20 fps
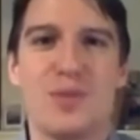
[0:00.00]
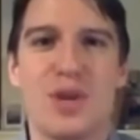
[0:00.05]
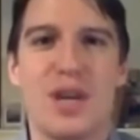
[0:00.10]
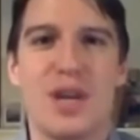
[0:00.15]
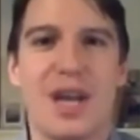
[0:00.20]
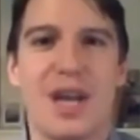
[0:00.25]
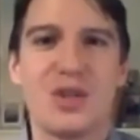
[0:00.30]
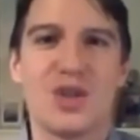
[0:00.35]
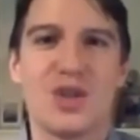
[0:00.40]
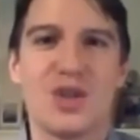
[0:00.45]

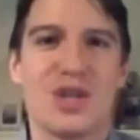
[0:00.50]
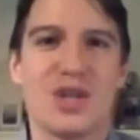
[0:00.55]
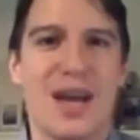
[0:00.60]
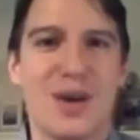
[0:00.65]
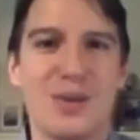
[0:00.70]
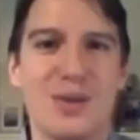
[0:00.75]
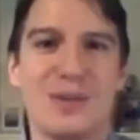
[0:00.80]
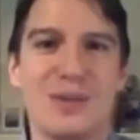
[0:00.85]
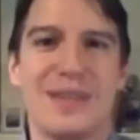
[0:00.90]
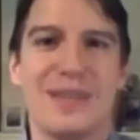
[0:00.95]
lunch
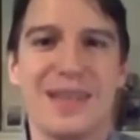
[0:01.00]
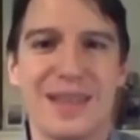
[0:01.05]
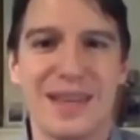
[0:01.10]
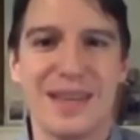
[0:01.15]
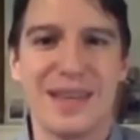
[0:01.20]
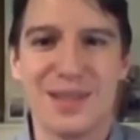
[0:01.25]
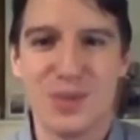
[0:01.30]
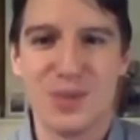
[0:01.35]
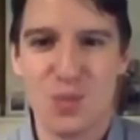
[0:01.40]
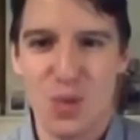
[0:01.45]
now. I
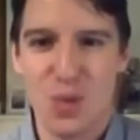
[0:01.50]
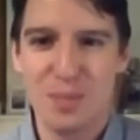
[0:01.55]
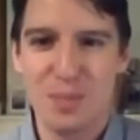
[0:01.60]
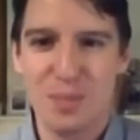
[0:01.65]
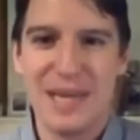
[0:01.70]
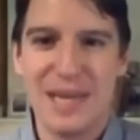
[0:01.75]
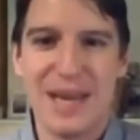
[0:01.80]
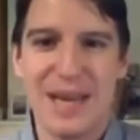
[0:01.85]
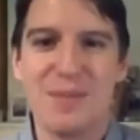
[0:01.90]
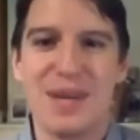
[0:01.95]
think it's 1
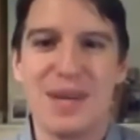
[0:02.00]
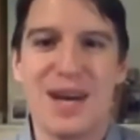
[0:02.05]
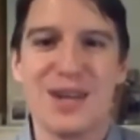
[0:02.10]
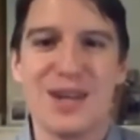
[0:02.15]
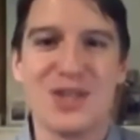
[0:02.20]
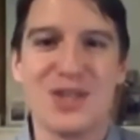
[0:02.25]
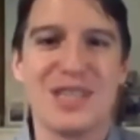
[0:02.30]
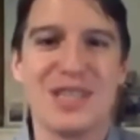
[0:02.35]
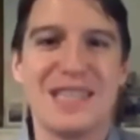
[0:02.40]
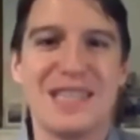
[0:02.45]
p.m. in
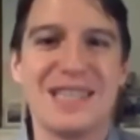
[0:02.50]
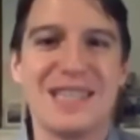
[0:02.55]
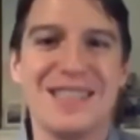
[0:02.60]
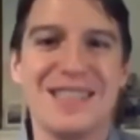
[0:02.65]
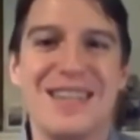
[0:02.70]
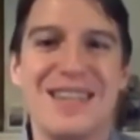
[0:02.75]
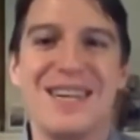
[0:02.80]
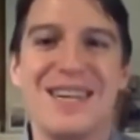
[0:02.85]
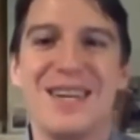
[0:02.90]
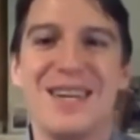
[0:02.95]
Argentina,
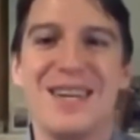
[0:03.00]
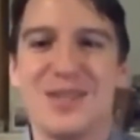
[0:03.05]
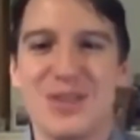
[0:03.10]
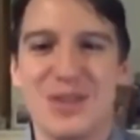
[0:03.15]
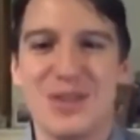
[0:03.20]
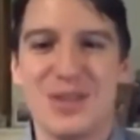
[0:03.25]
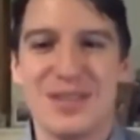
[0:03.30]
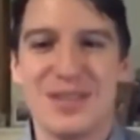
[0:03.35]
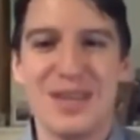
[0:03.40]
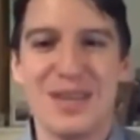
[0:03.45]
so
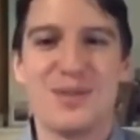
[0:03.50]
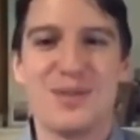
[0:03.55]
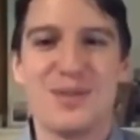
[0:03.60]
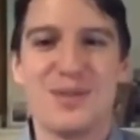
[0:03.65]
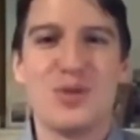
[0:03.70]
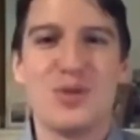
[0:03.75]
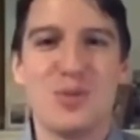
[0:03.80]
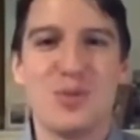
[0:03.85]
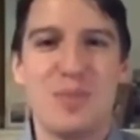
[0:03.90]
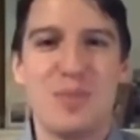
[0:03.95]
it's nice of
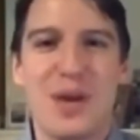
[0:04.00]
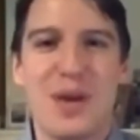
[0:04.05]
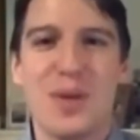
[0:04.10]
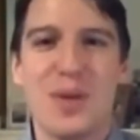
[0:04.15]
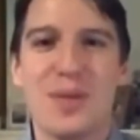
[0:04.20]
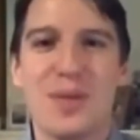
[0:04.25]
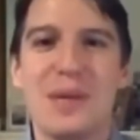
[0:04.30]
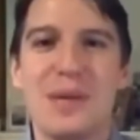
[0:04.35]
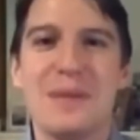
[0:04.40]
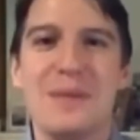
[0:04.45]
you to bear
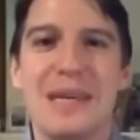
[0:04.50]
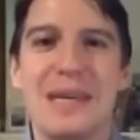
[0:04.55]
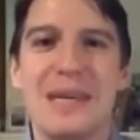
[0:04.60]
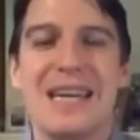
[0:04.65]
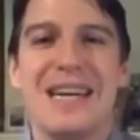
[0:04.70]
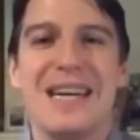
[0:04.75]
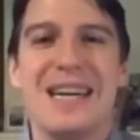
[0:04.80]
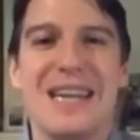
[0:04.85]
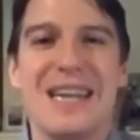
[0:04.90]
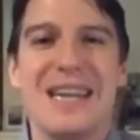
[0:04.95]
with me.
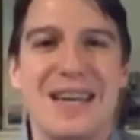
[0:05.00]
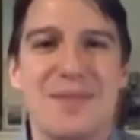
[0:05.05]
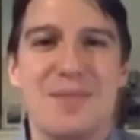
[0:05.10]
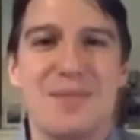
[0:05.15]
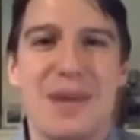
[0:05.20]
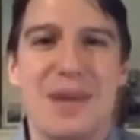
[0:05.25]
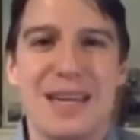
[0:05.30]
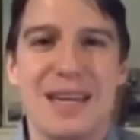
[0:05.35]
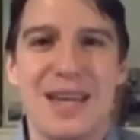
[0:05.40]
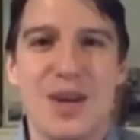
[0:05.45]

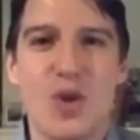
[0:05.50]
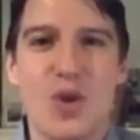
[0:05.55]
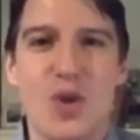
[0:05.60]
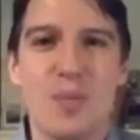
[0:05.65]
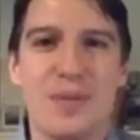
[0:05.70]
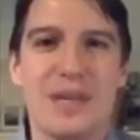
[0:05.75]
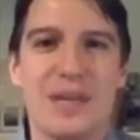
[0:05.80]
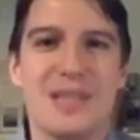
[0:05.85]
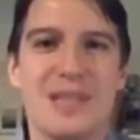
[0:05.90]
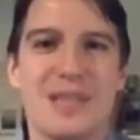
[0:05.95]
And I
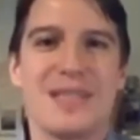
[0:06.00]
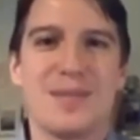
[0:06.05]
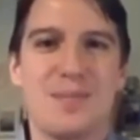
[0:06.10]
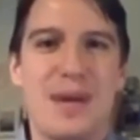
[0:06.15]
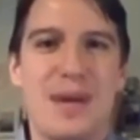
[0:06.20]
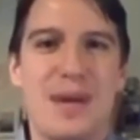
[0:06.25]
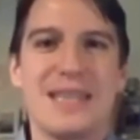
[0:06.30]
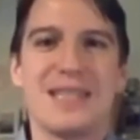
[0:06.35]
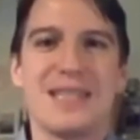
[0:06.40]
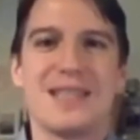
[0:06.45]
hope that
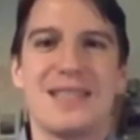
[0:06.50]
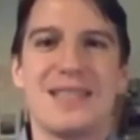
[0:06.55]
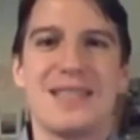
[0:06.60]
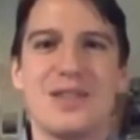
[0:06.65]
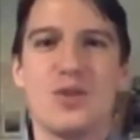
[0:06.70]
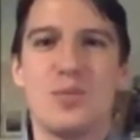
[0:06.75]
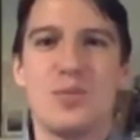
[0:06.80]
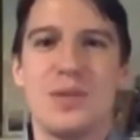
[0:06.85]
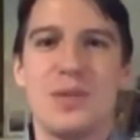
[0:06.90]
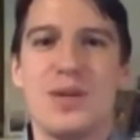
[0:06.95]
despite it
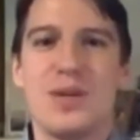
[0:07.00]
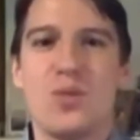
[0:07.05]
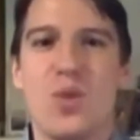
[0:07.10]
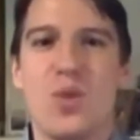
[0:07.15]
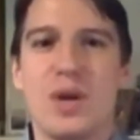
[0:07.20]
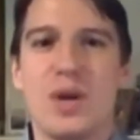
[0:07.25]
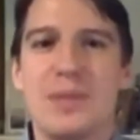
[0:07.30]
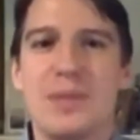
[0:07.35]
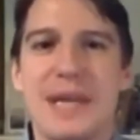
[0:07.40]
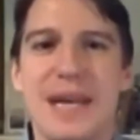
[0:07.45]
still being
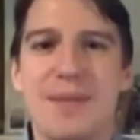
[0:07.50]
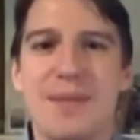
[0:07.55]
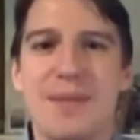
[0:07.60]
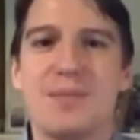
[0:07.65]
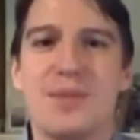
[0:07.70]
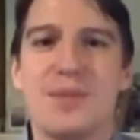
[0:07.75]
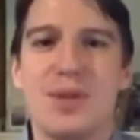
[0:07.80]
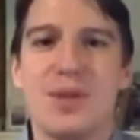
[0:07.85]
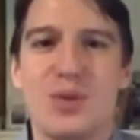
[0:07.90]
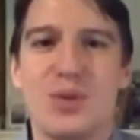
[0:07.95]
1
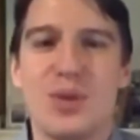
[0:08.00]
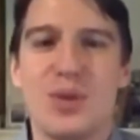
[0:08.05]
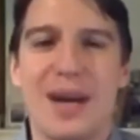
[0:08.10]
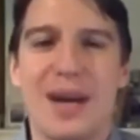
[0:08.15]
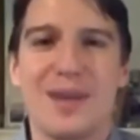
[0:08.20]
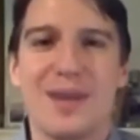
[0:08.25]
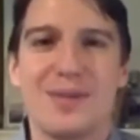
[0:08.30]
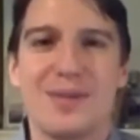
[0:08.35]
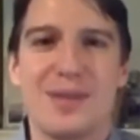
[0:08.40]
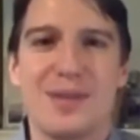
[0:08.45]
p.m., you
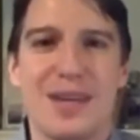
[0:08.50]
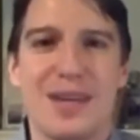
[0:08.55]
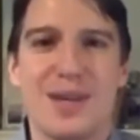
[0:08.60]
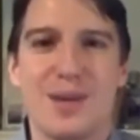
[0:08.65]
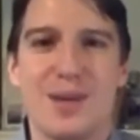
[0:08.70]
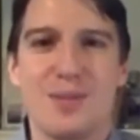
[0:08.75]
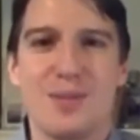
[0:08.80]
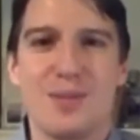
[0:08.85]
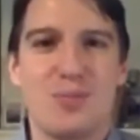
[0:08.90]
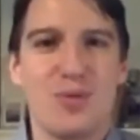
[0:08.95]
have
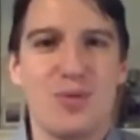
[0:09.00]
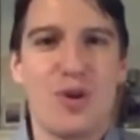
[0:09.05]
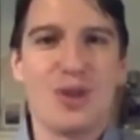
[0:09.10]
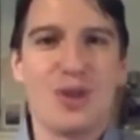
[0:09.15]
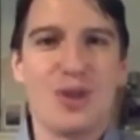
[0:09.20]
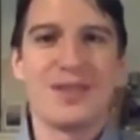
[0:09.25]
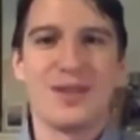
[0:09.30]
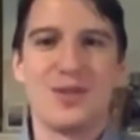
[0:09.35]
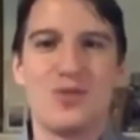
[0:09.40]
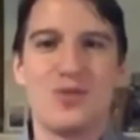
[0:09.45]
brought
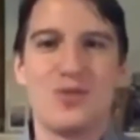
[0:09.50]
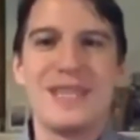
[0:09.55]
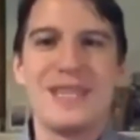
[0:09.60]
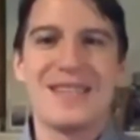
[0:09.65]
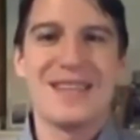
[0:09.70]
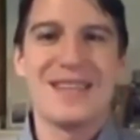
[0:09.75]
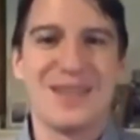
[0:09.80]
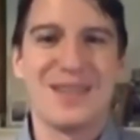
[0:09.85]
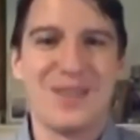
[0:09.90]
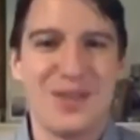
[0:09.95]
a
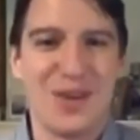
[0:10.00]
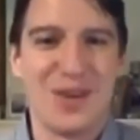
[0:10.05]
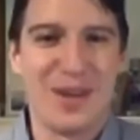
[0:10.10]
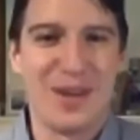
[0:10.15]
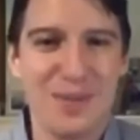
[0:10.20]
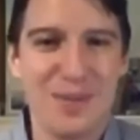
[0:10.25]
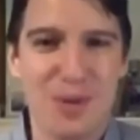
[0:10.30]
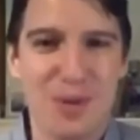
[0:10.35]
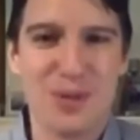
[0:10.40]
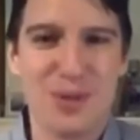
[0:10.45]
Riesling,
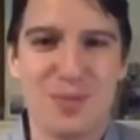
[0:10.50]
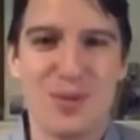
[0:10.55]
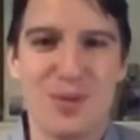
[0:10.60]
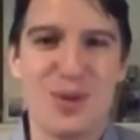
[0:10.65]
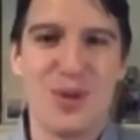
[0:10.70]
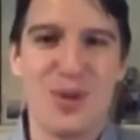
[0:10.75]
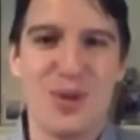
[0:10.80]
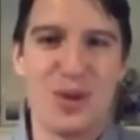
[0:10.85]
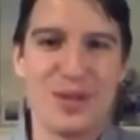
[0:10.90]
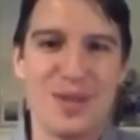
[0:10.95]
if possible,
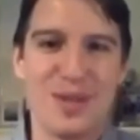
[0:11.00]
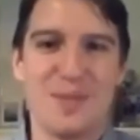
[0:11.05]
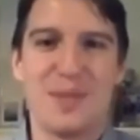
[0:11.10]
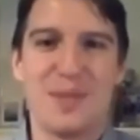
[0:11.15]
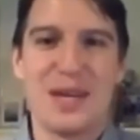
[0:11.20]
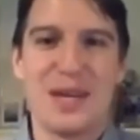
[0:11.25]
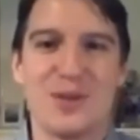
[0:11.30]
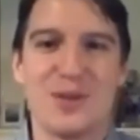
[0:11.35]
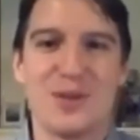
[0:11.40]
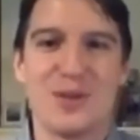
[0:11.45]
or
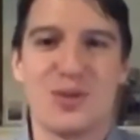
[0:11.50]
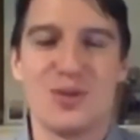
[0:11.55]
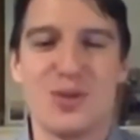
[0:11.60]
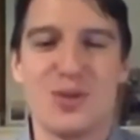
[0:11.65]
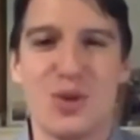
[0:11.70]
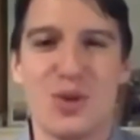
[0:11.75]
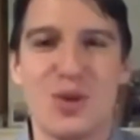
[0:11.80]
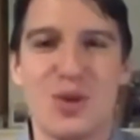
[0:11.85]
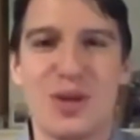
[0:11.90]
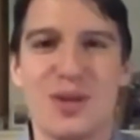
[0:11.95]
something else to
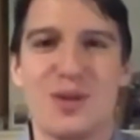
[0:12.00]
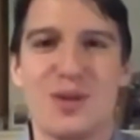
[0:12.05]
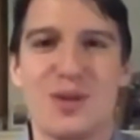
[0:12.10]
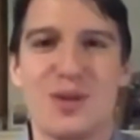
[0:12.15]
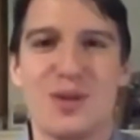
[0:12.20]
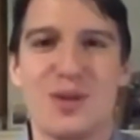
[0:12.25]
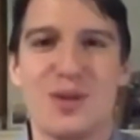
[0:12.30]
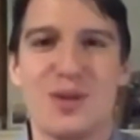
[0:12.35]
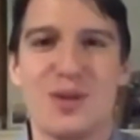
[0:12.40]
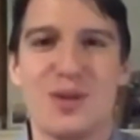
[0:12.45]
enjoy
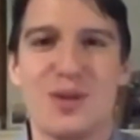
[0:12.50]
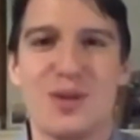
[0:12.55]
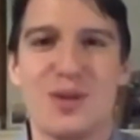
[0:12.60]
while